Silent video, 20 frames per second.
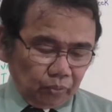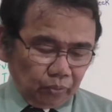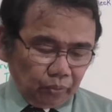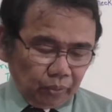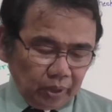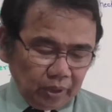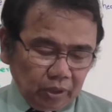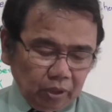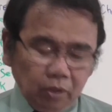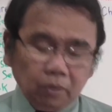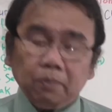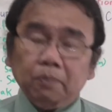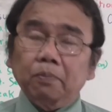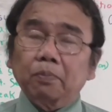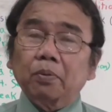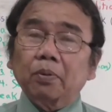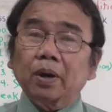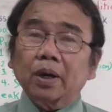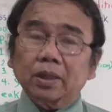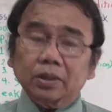when the
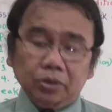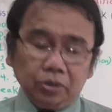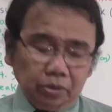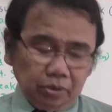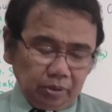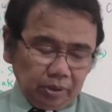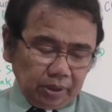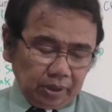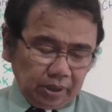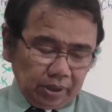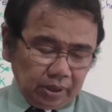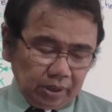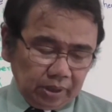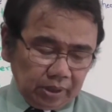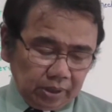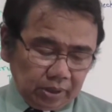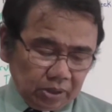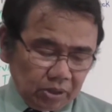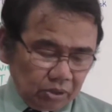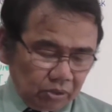compressor
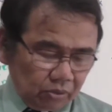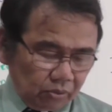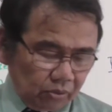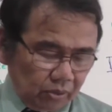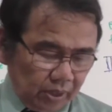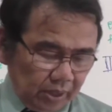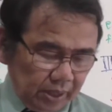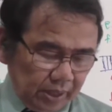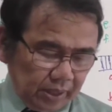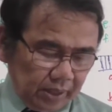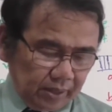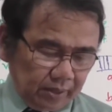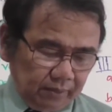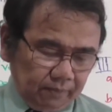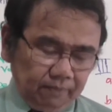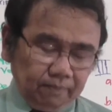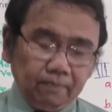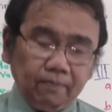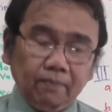is running.